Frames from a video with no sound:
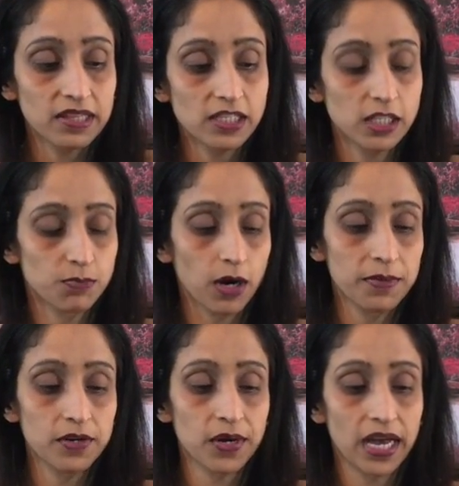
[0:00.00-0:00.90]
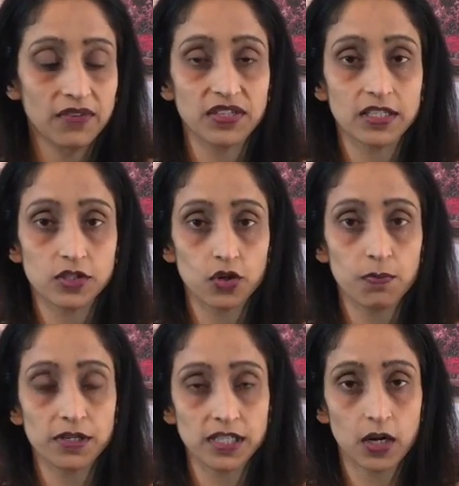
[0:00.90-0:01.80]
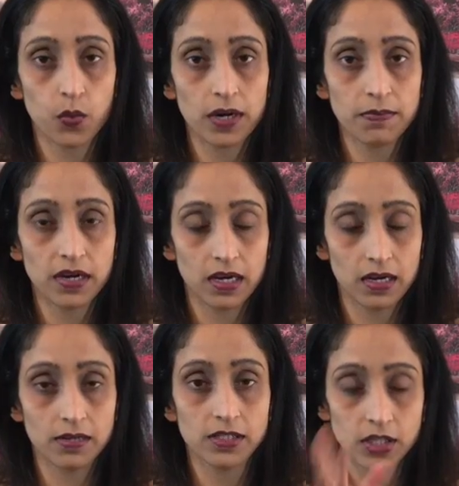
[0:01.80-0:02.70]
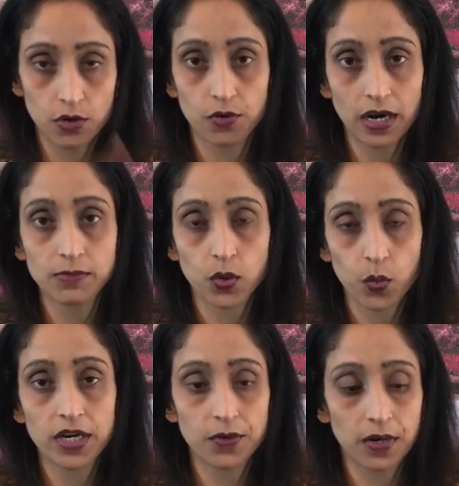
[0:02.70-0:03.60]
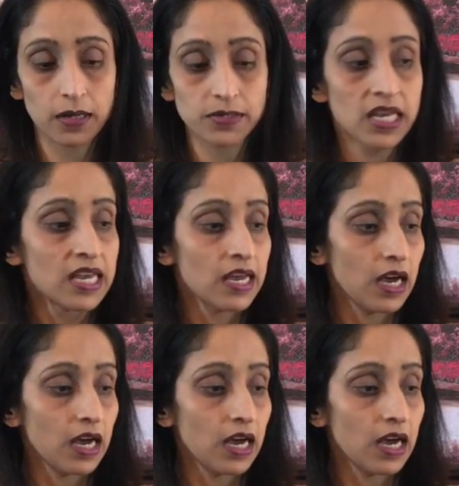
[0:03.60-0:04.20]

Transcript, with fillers: this is probably going to have either 0% or 0 grams or 1 grams.